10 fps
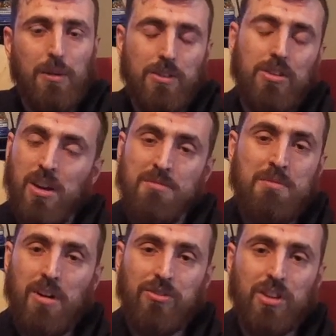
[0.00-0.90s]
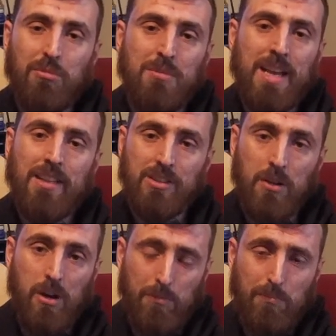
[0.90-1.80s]
I just can't remember off the top of my head so
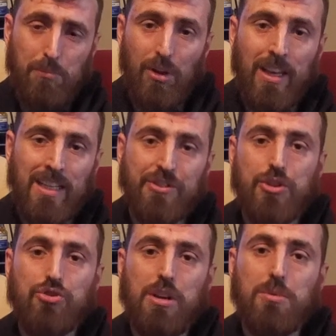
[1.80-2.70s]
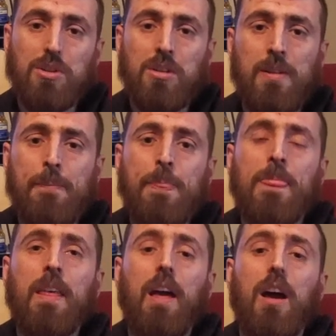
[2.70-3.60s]
I'll put a link in the description.
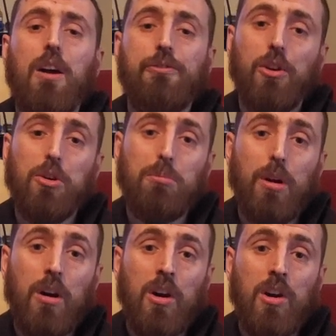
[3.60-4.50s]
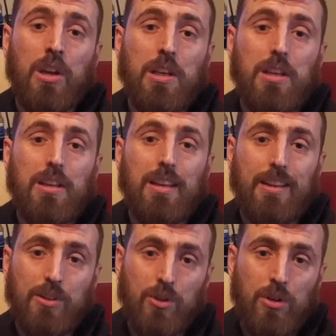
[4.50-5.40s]
Uh, followed by
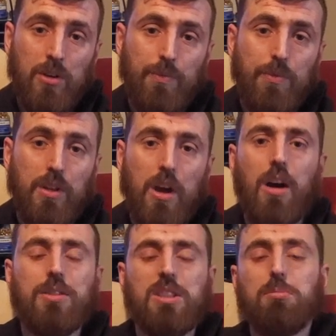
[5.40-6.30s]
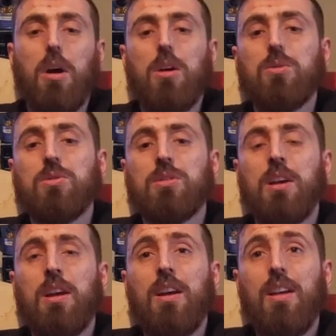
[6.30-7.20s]
Igor, the Cars Exposed.
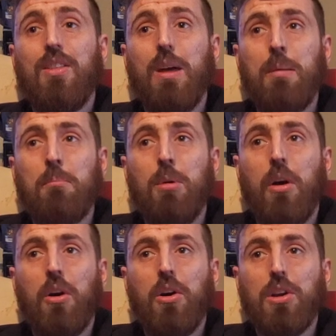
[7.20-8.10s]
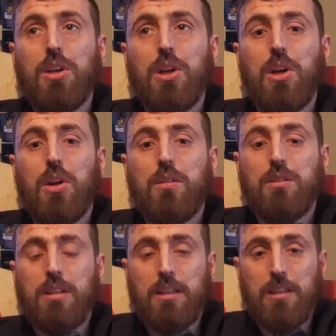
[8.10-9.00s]
Then by
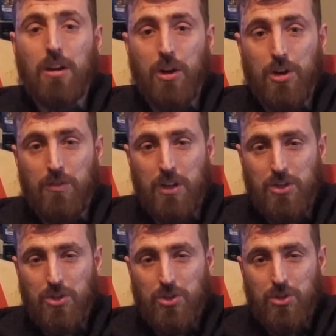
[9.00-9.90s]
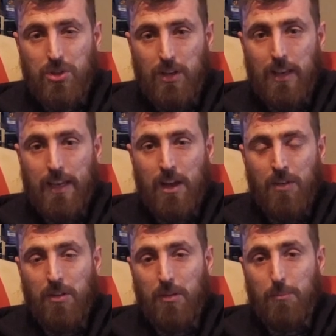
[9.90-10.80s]
the Irish
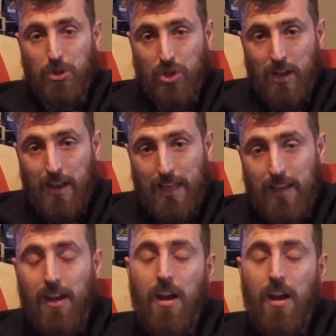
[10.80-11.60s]
Leon, Bodgit and Leggit.